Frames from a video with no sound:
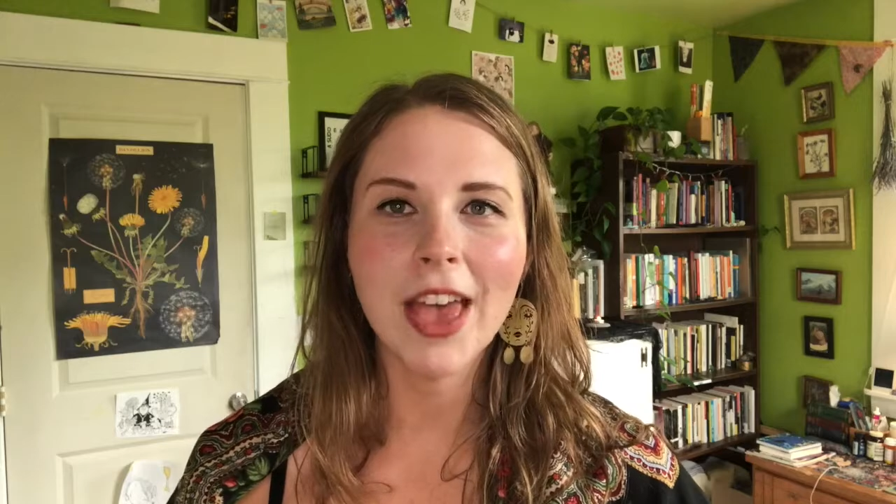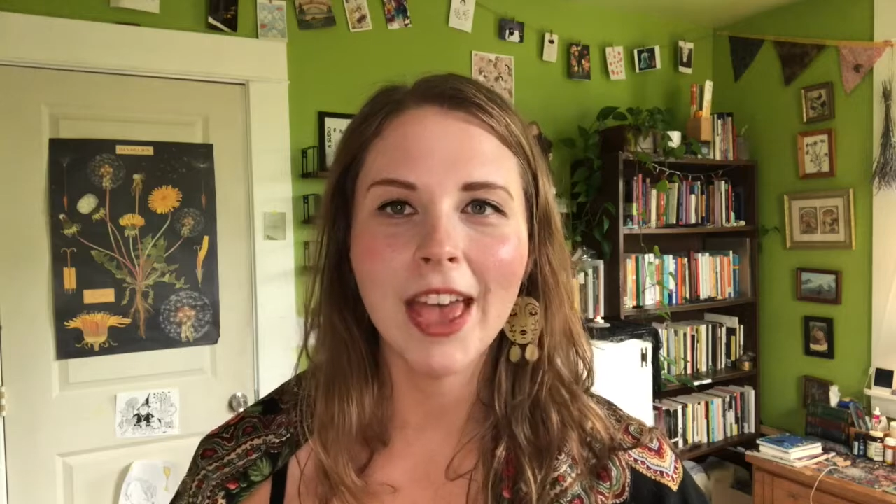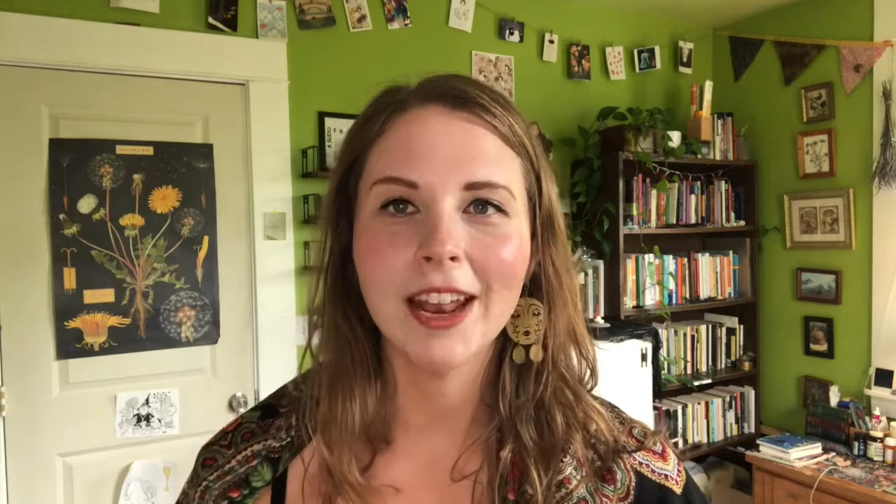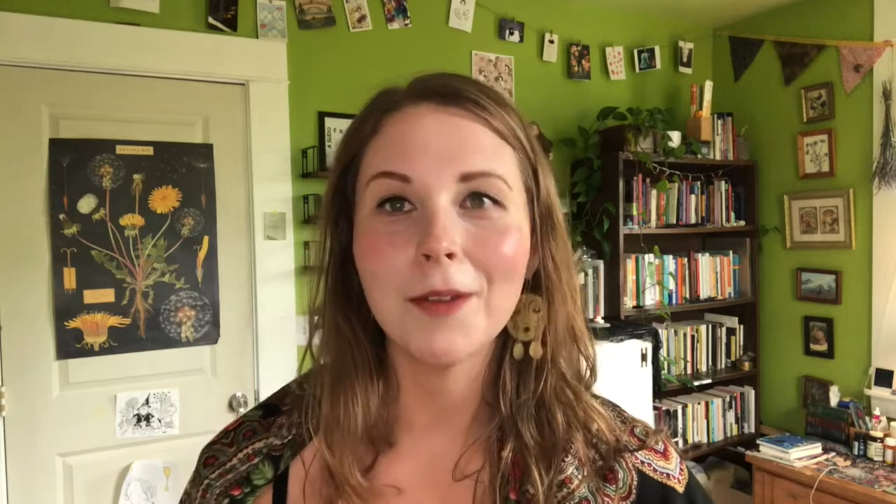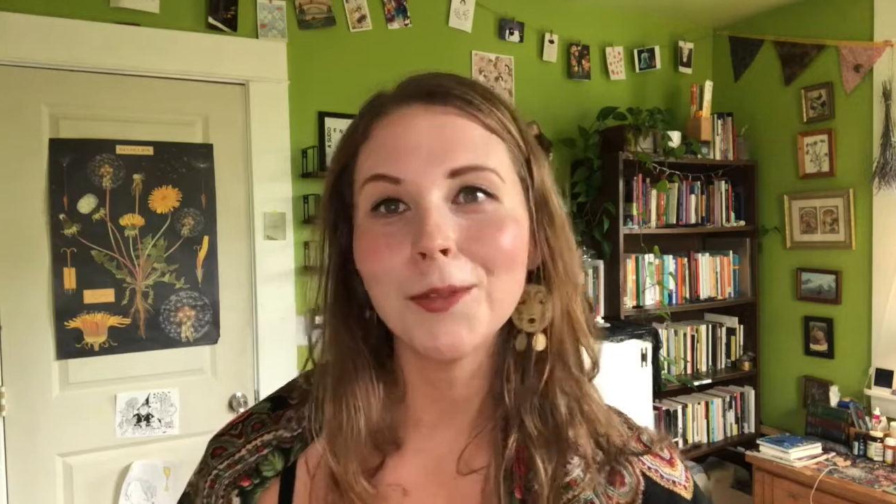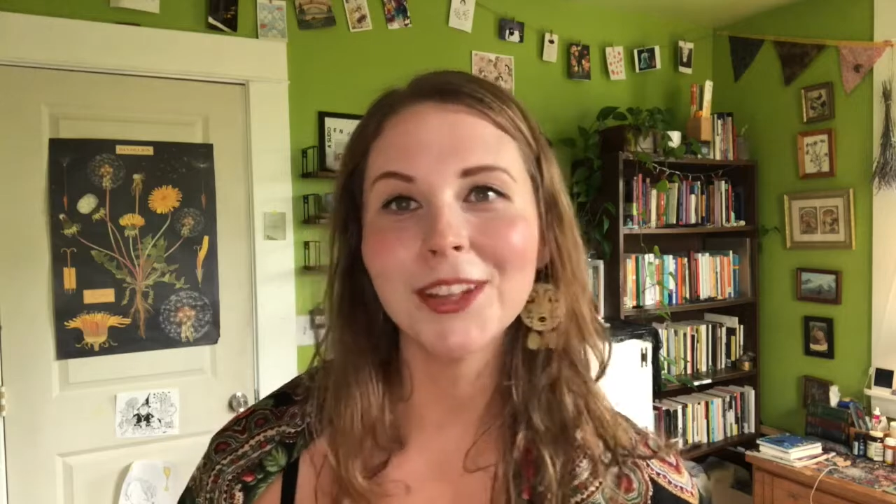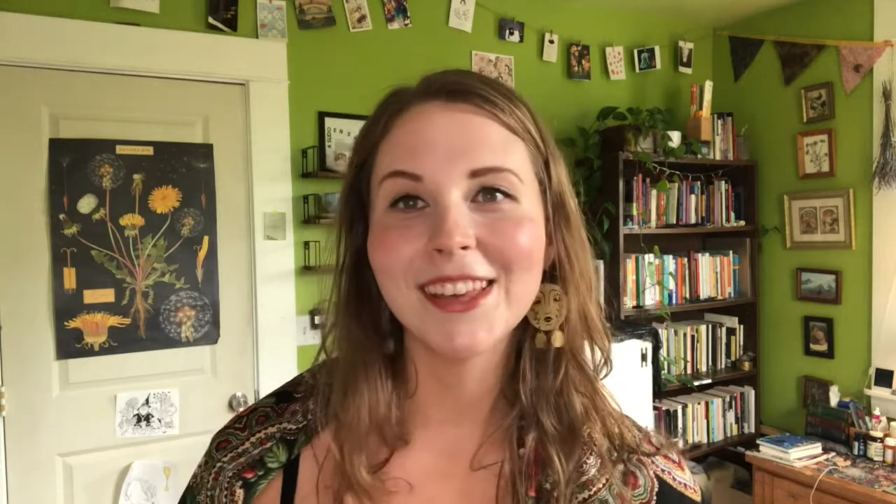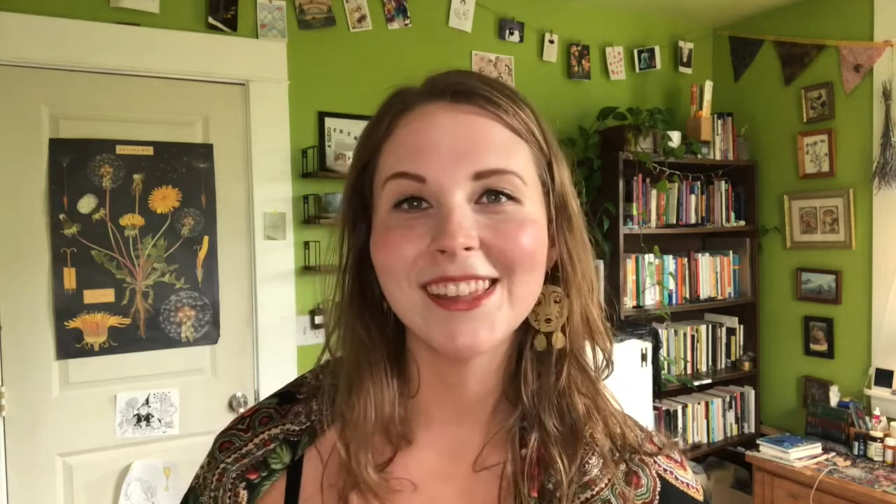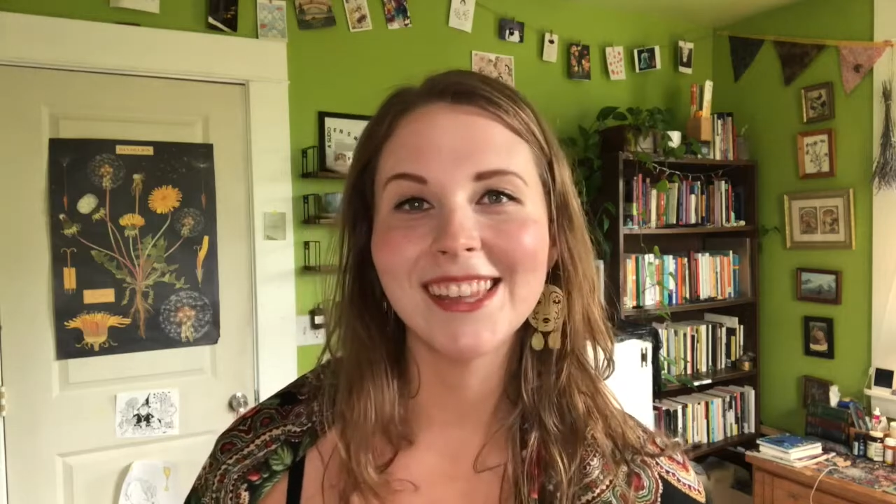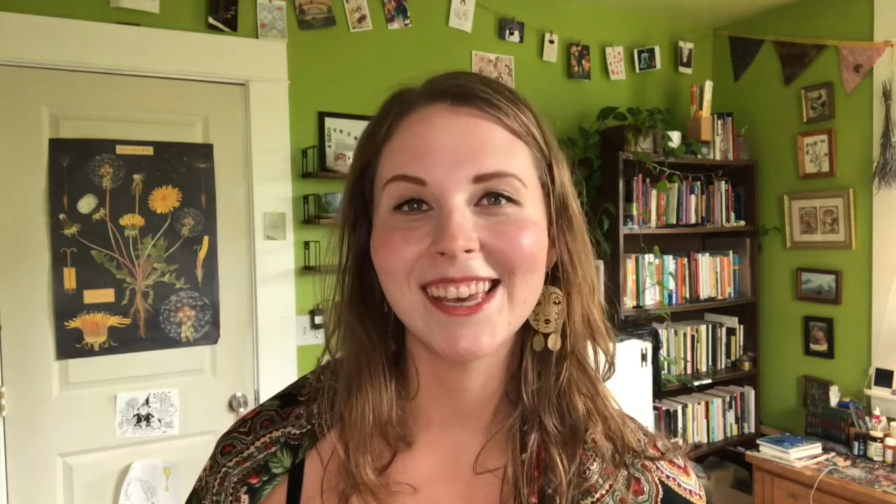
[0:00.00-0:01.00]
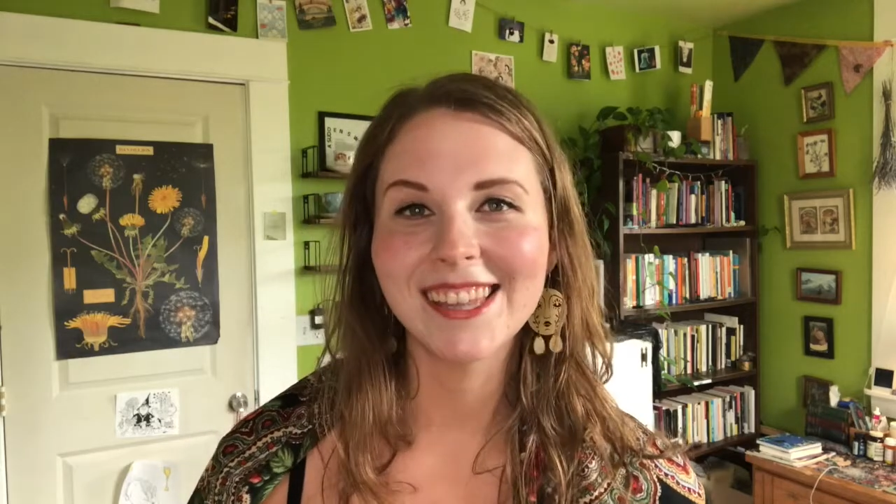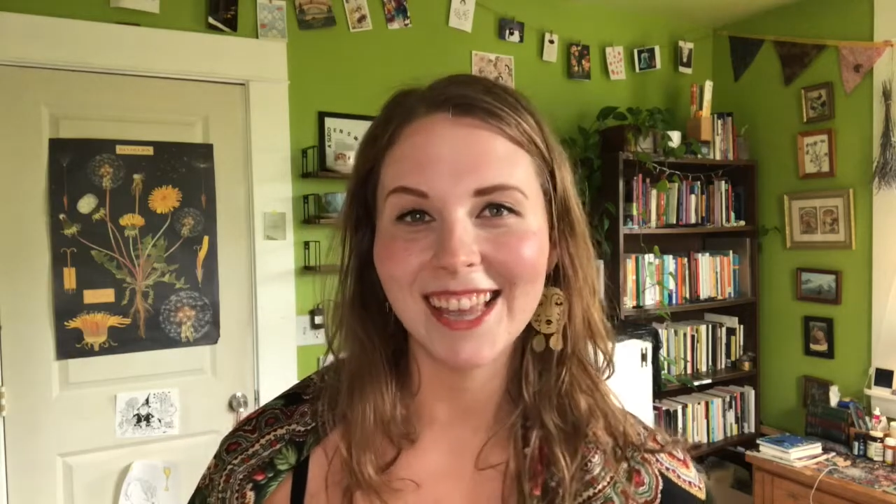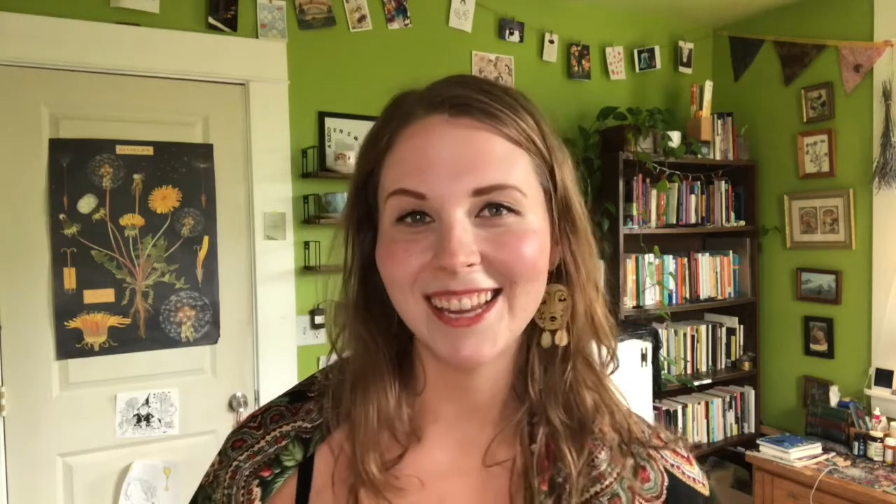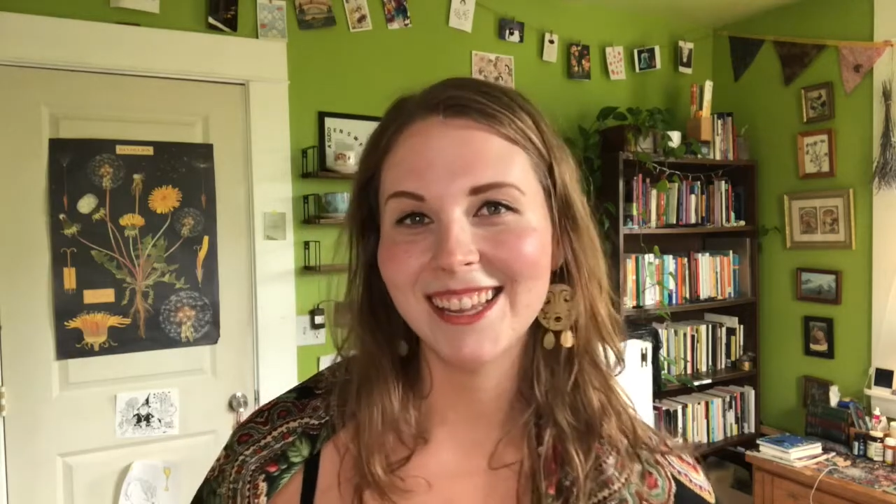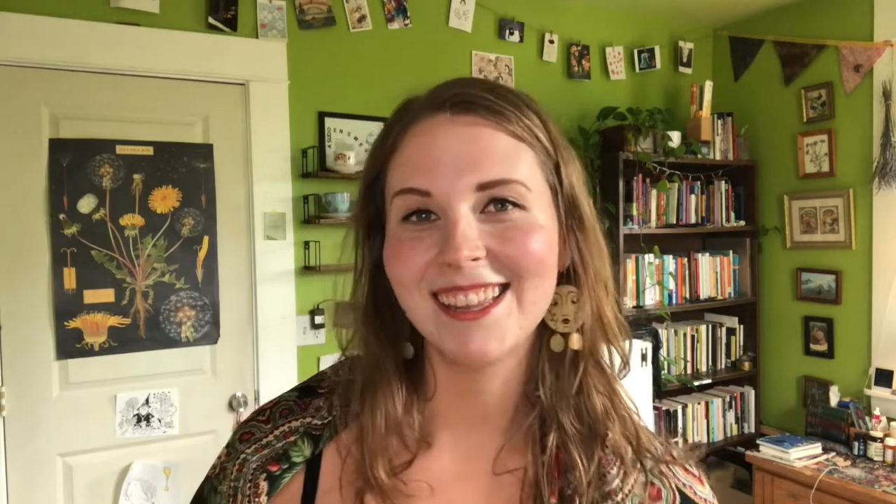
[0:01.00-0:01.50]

and I'm really excited